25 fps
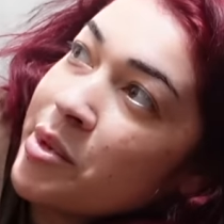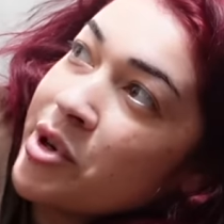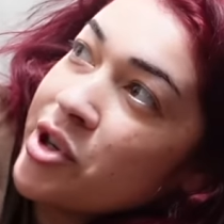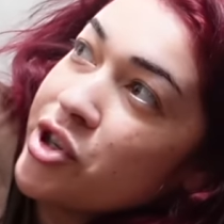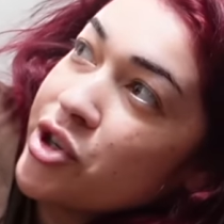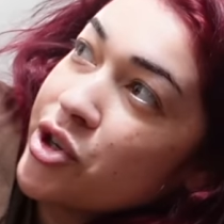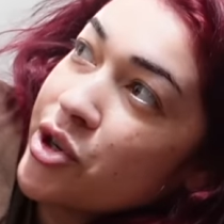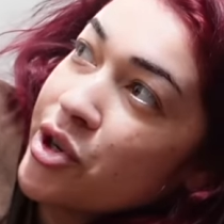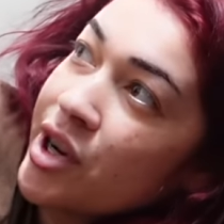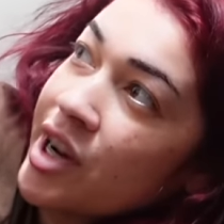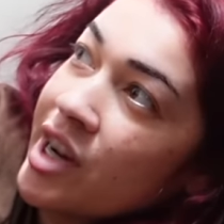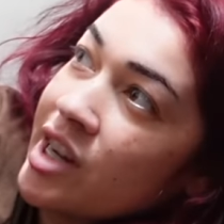me
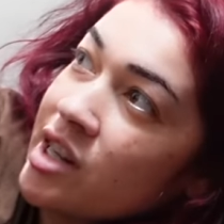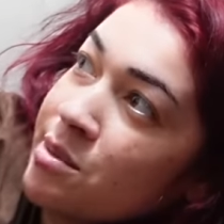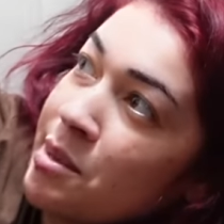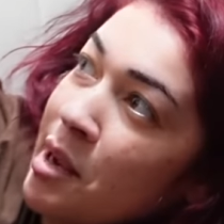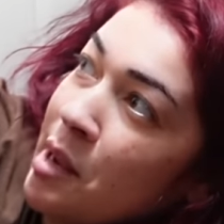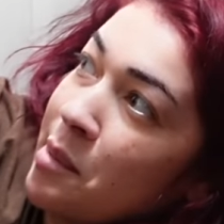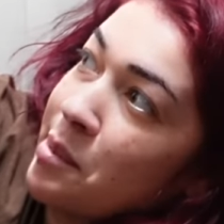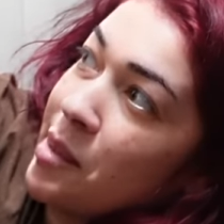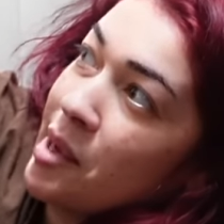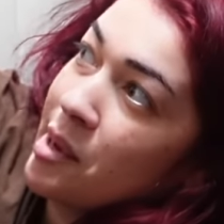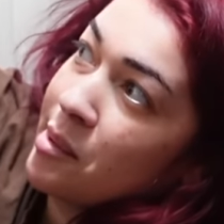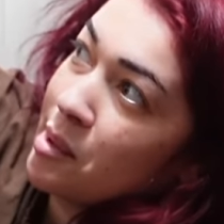show you guys
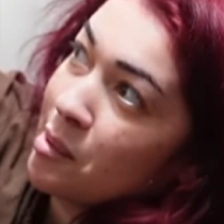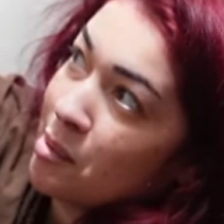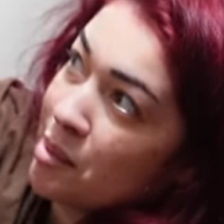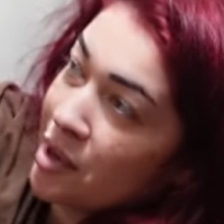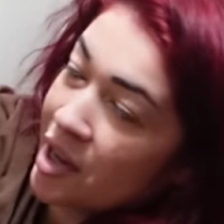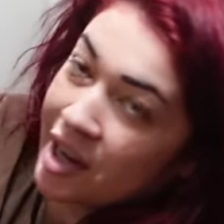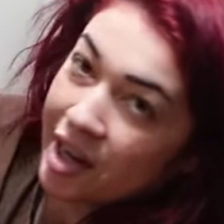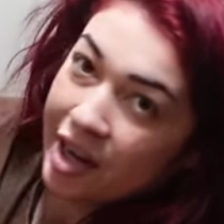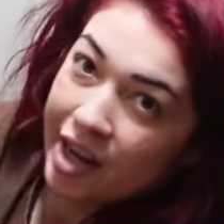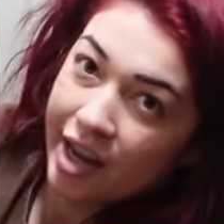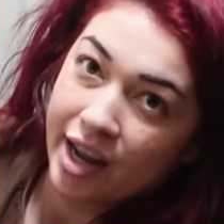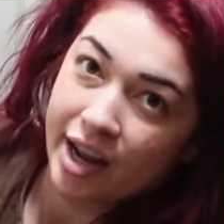my baby
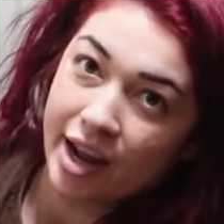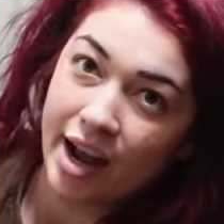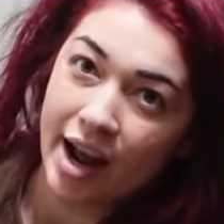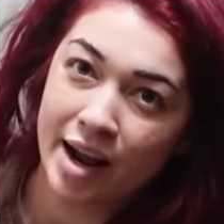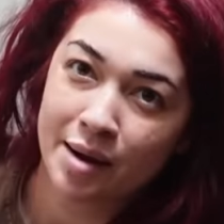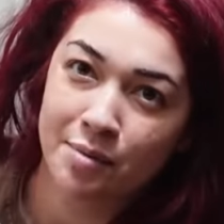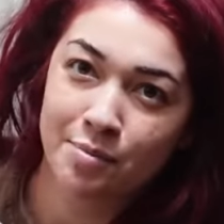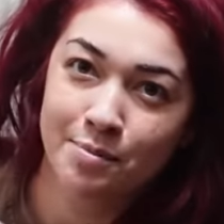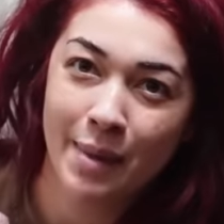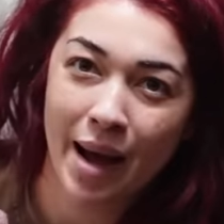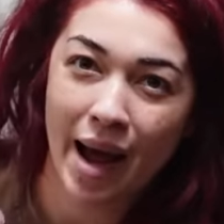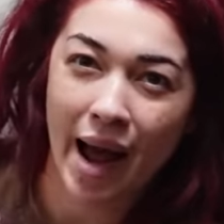blanket.
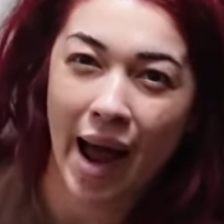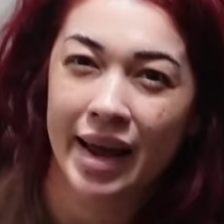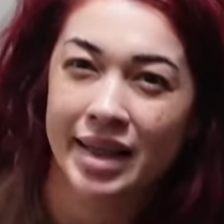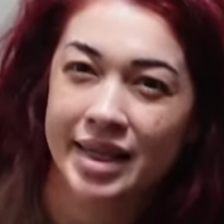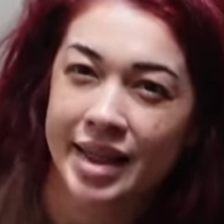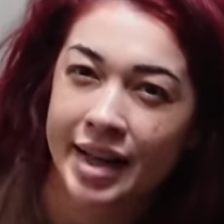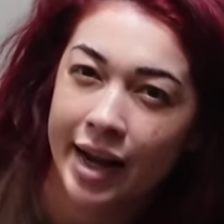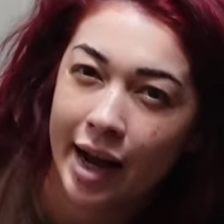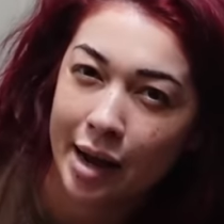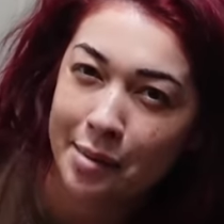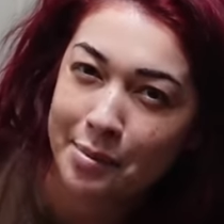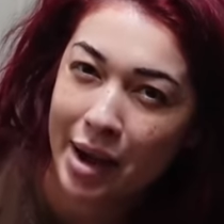I
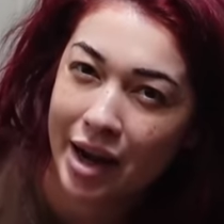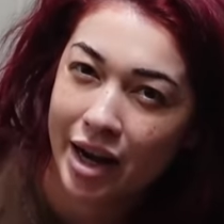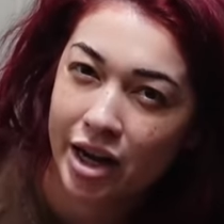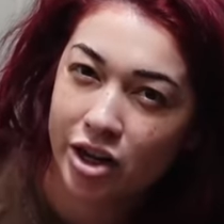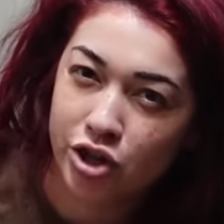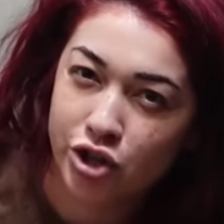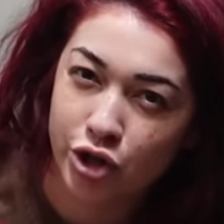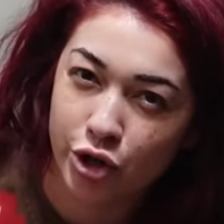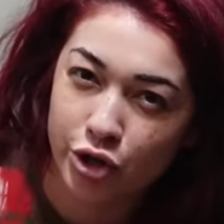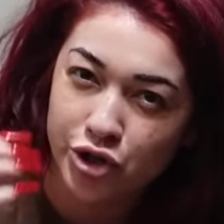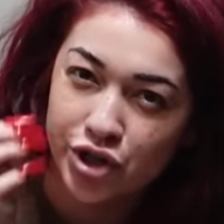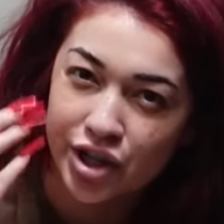think I might have
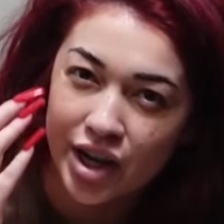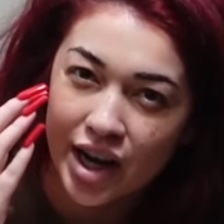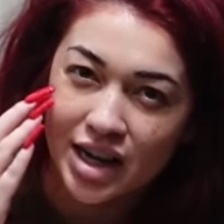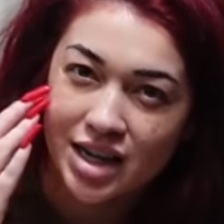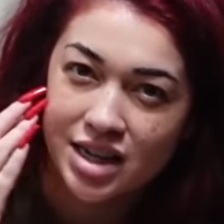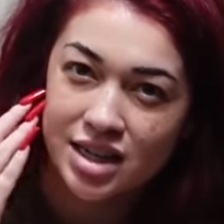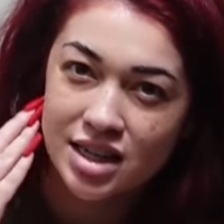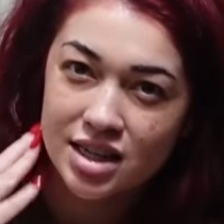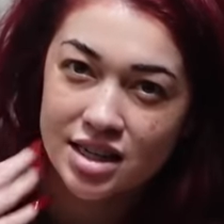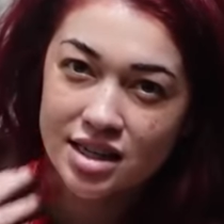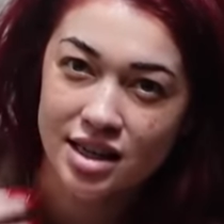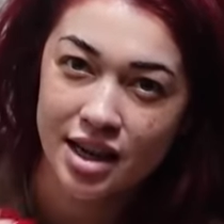showed you
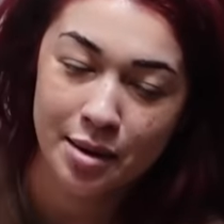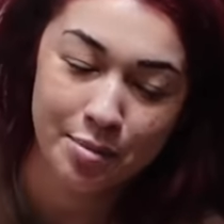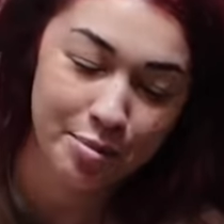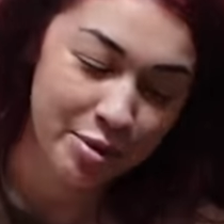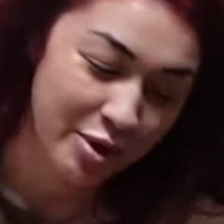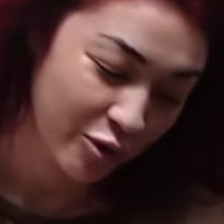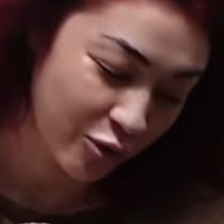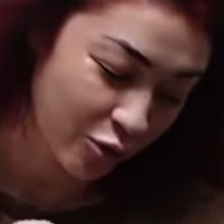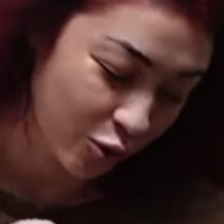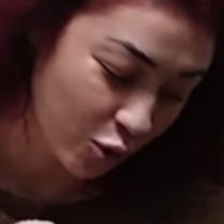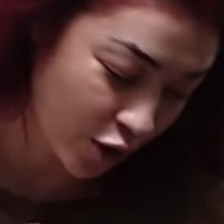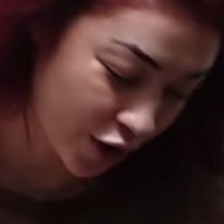guys it
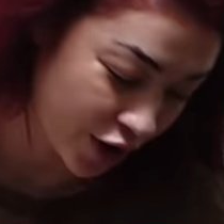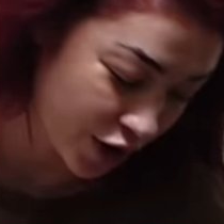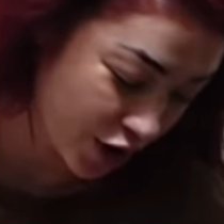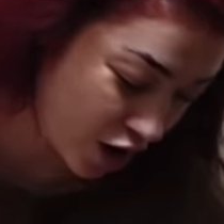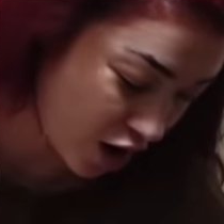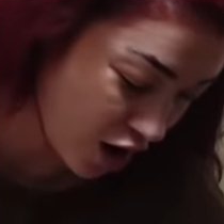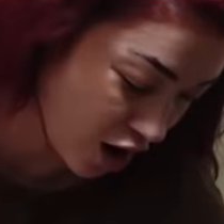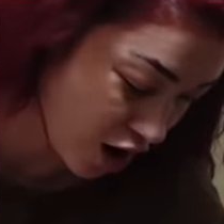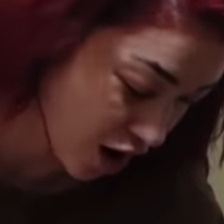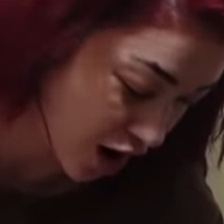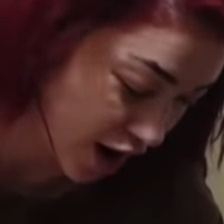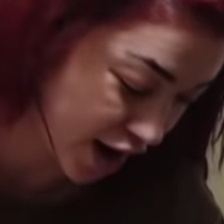
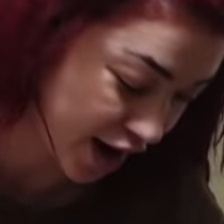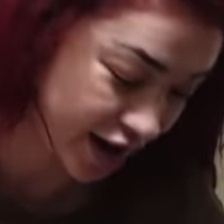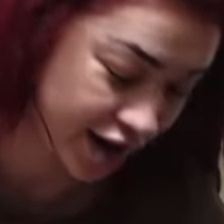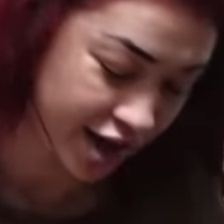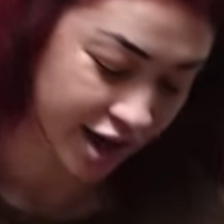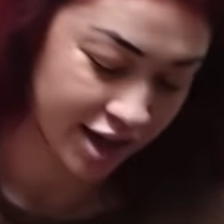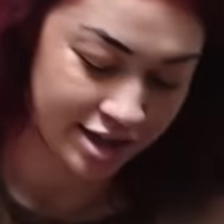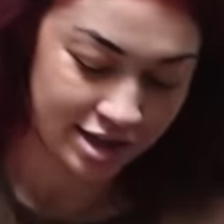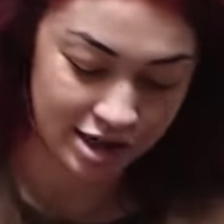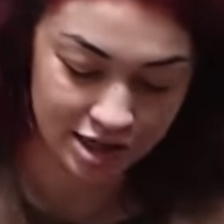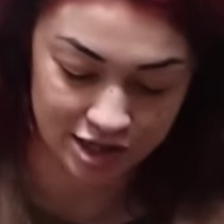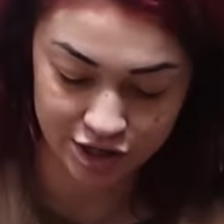before on
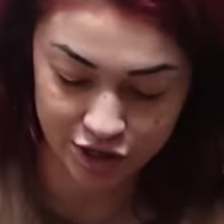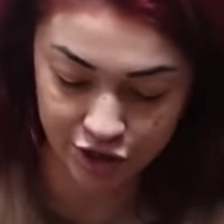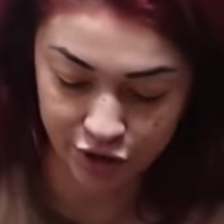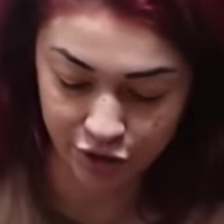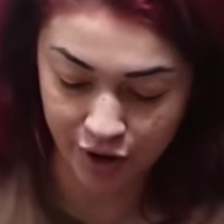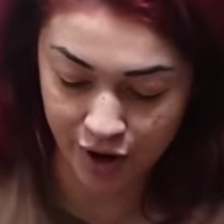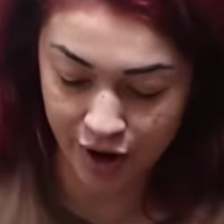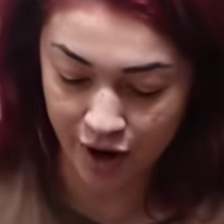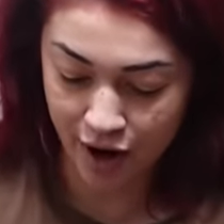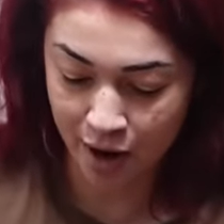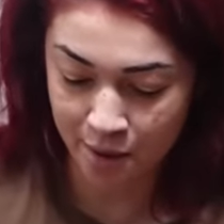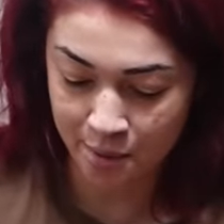
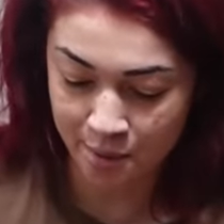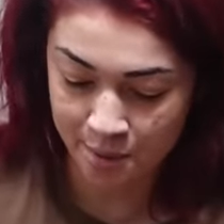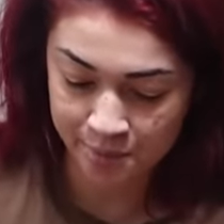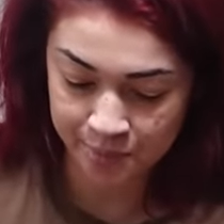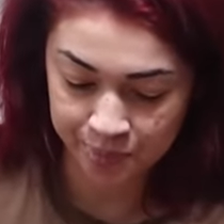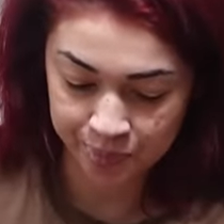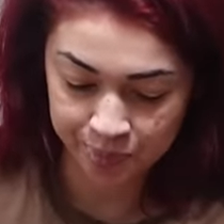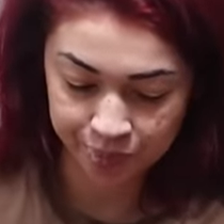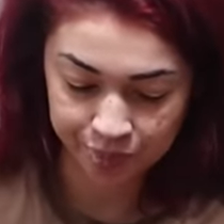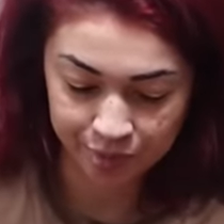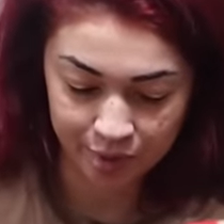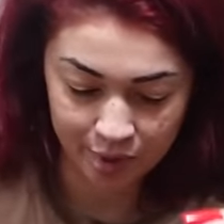Instagram,
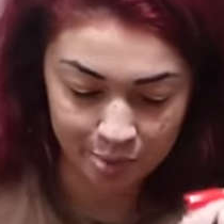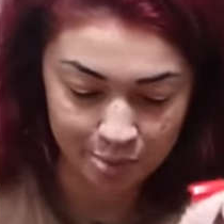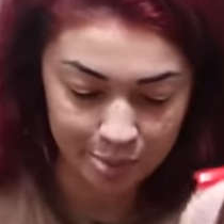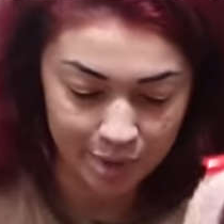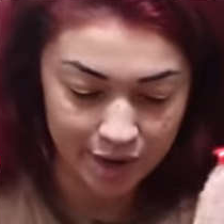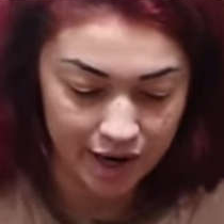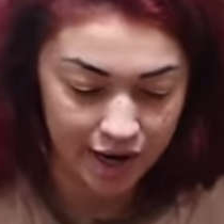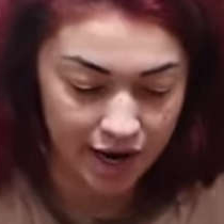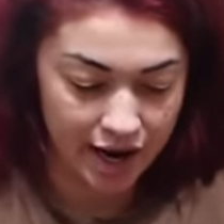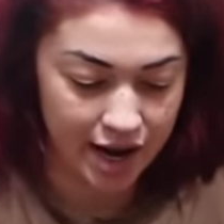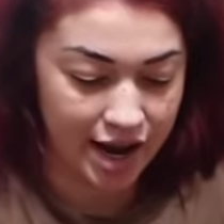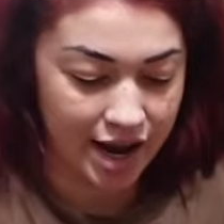
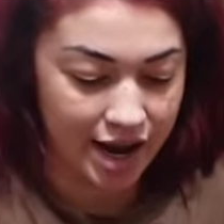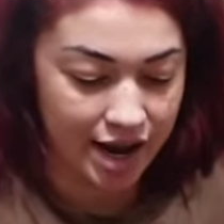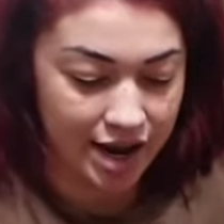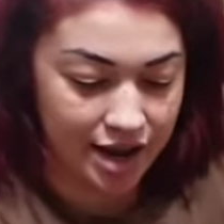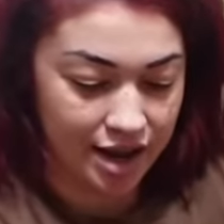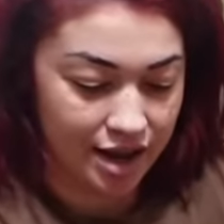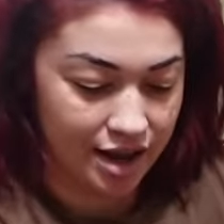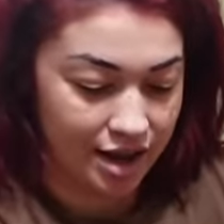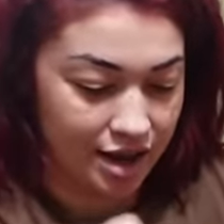but